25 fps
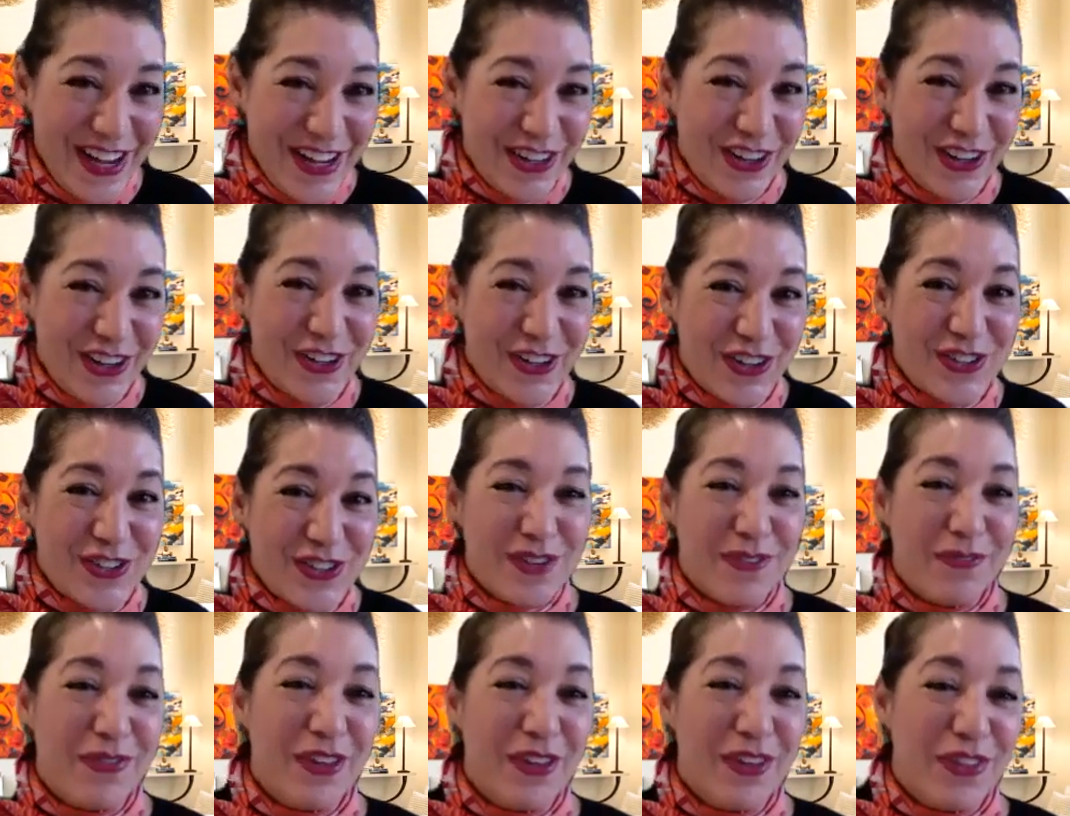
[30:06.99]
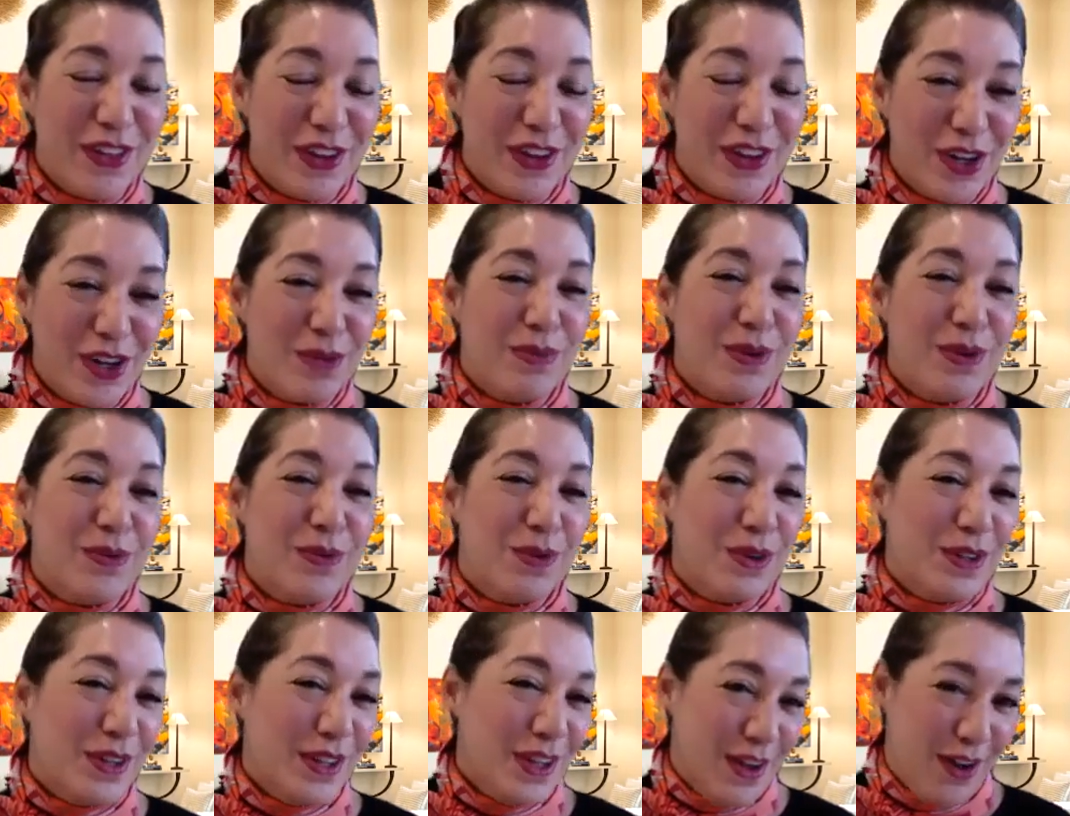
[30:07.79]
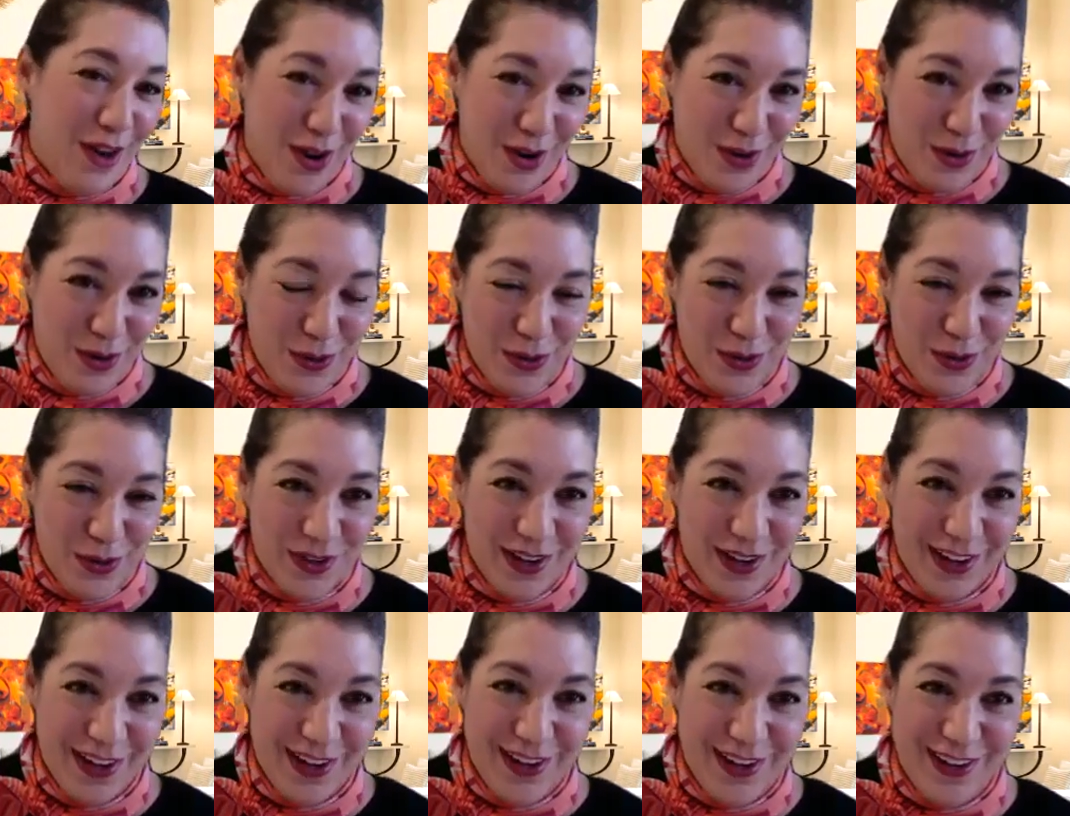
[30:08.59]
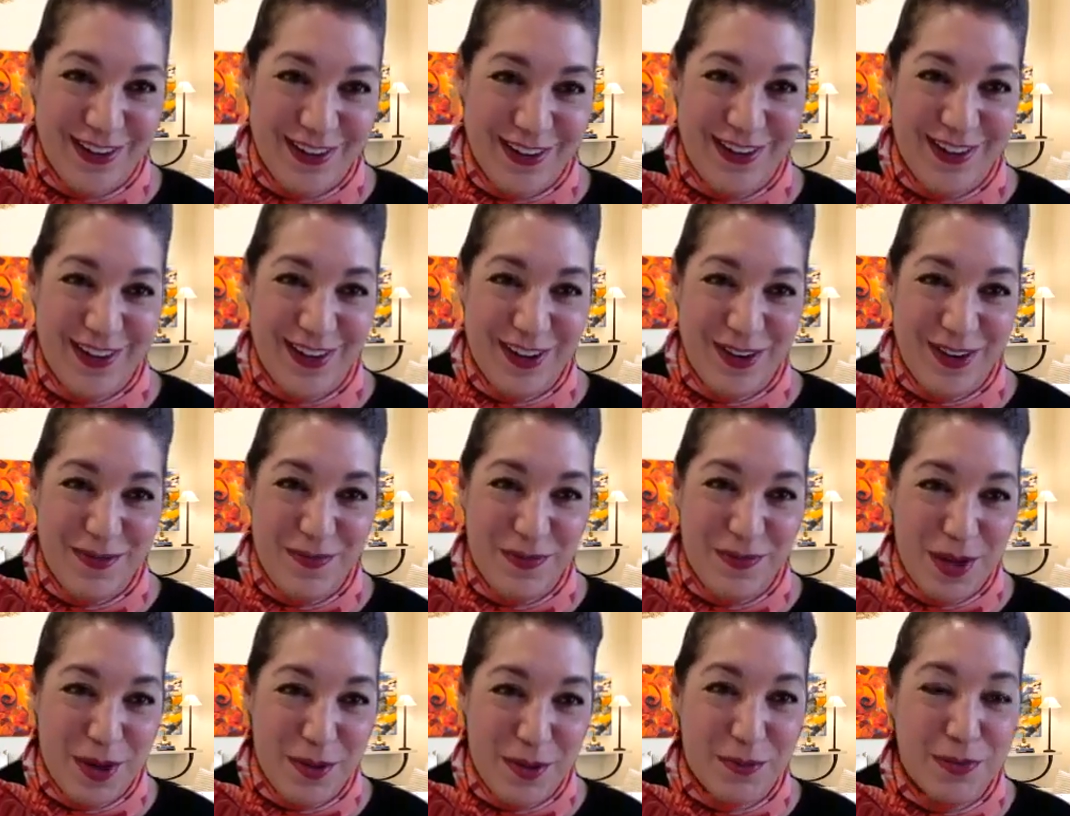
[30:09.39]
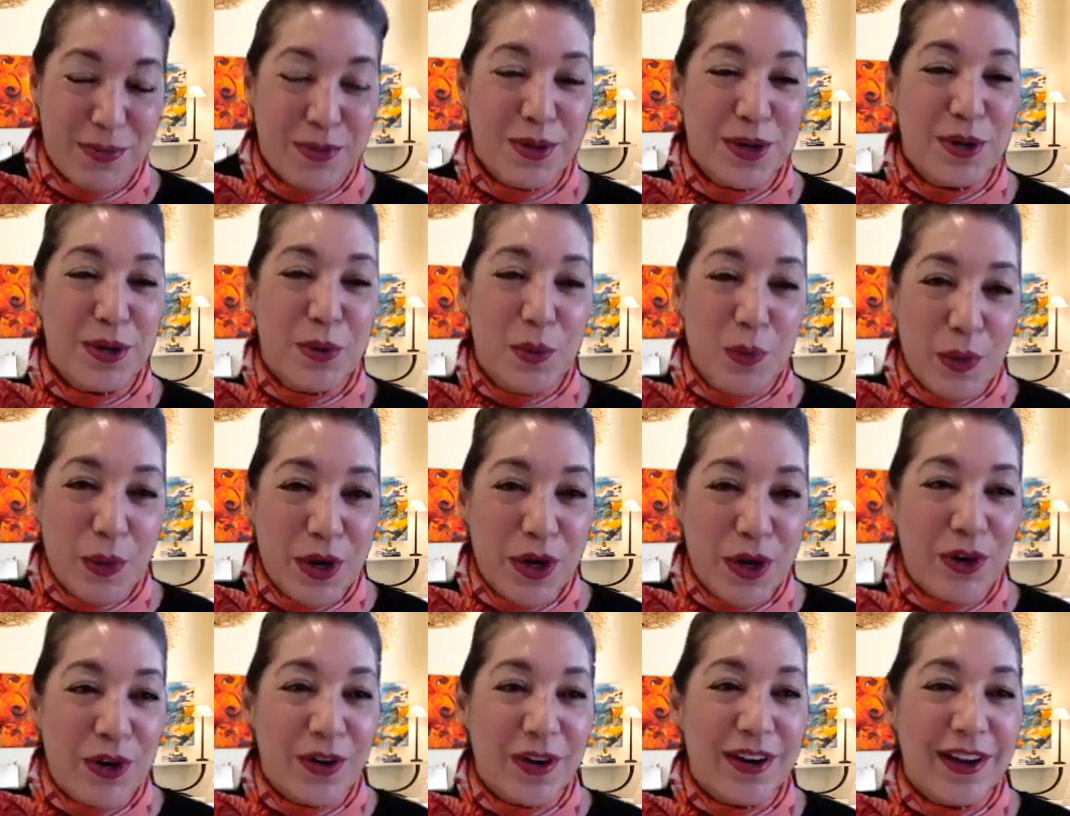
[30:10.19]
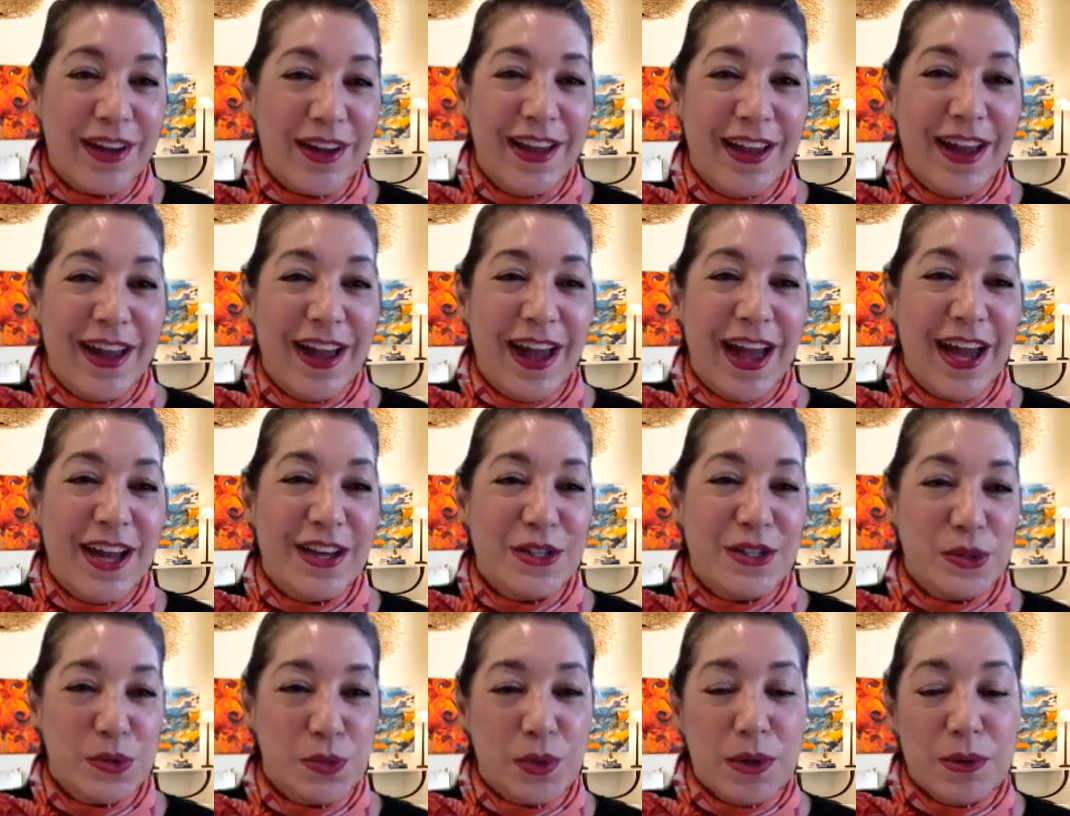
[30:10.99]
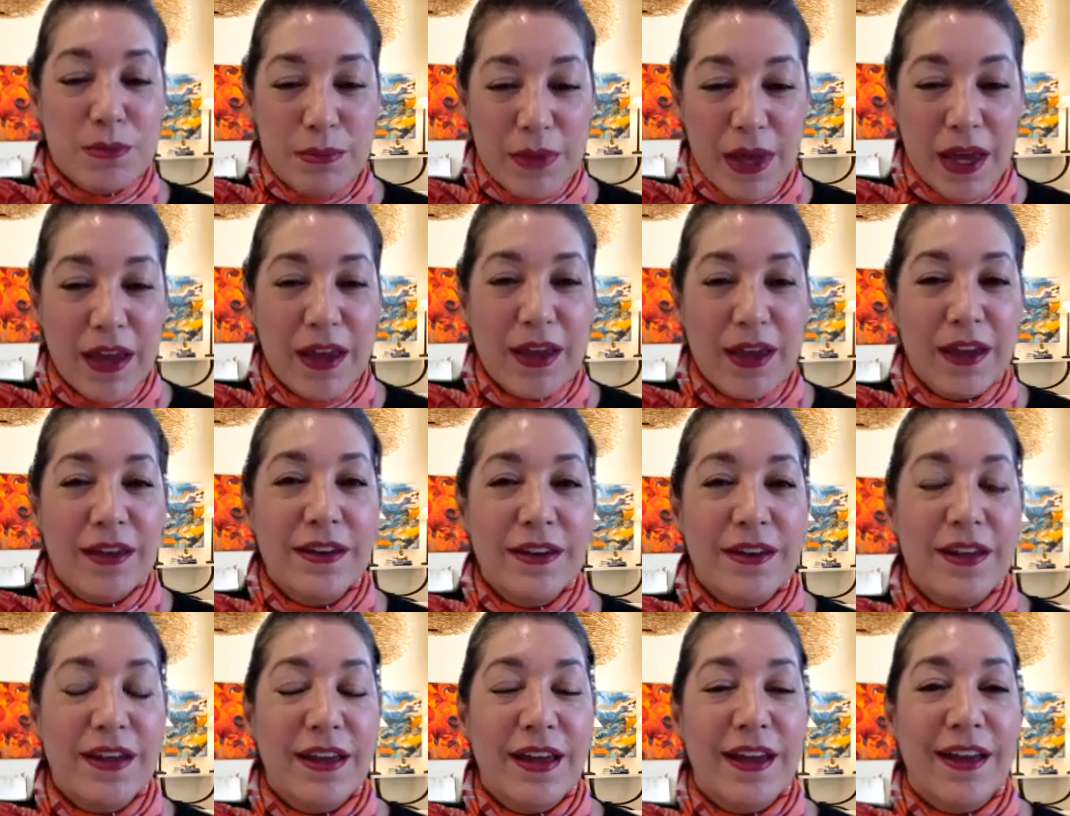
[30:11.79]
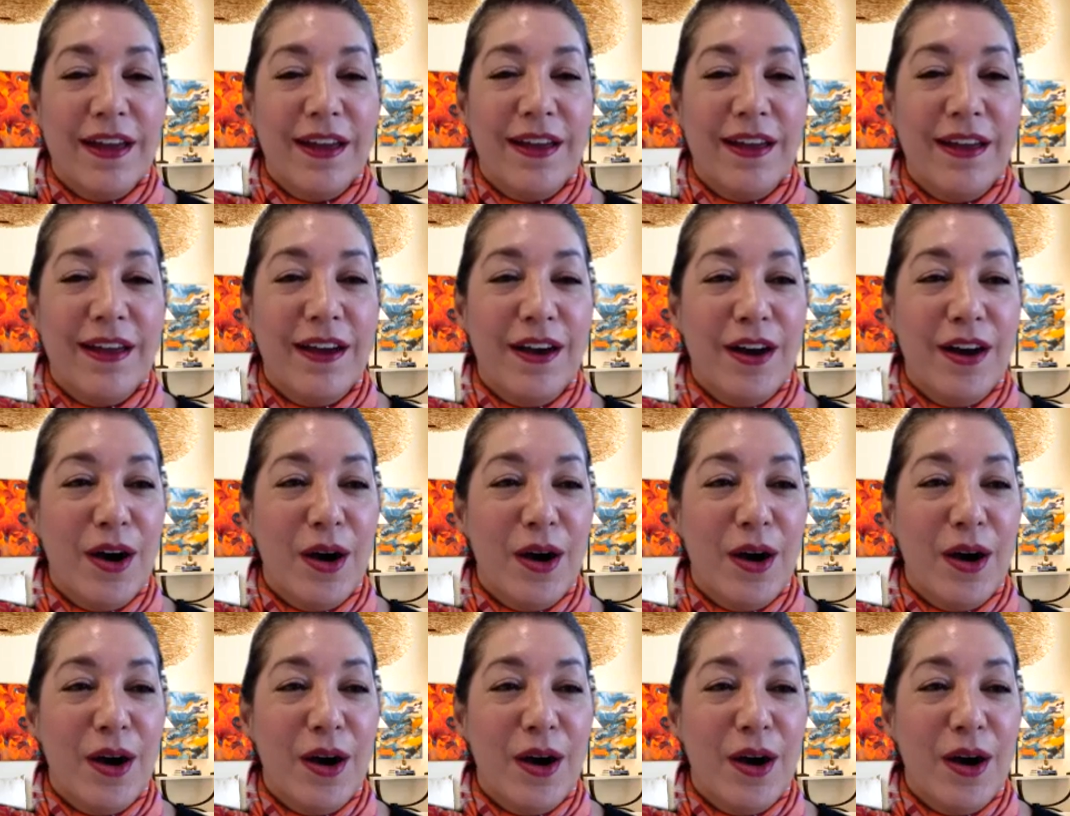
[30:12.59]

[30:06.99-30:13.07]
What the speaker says: you know, something that could have been really awkward and pretty weird has remained a